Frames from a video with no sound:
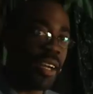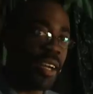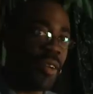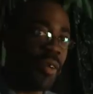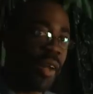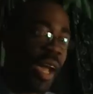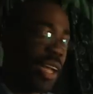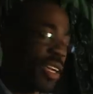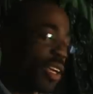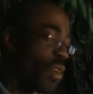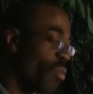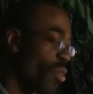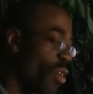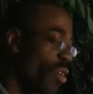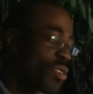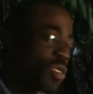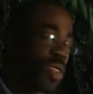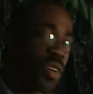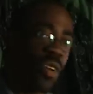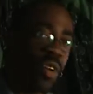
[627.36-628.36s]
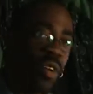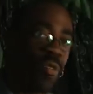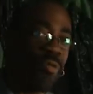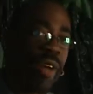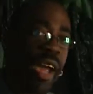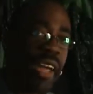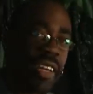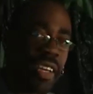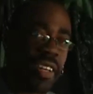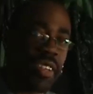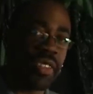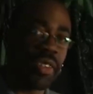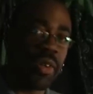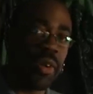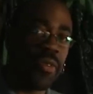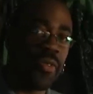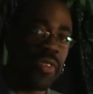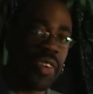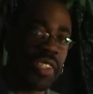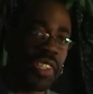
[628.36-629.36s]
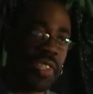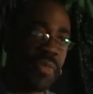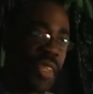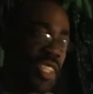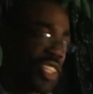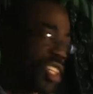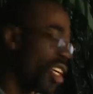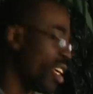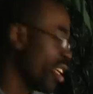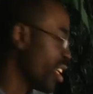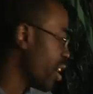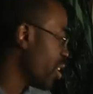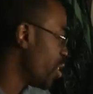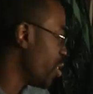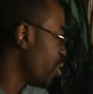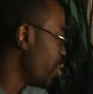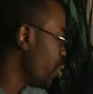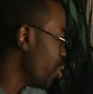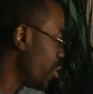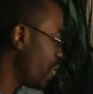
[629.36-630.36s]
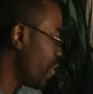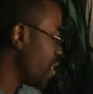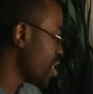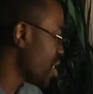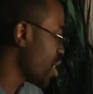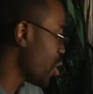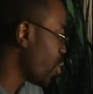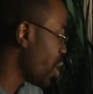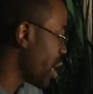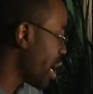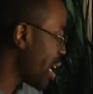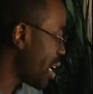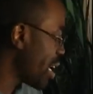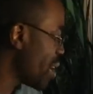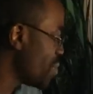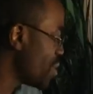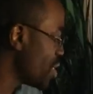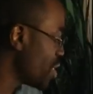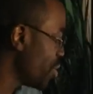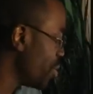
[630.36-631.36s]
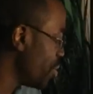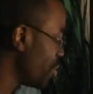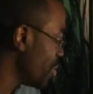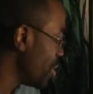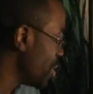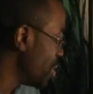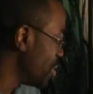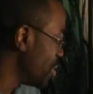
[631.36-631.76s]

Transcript: I know, and then we also got Randy Couture versus Machida. Who do you think is going to win out of them two?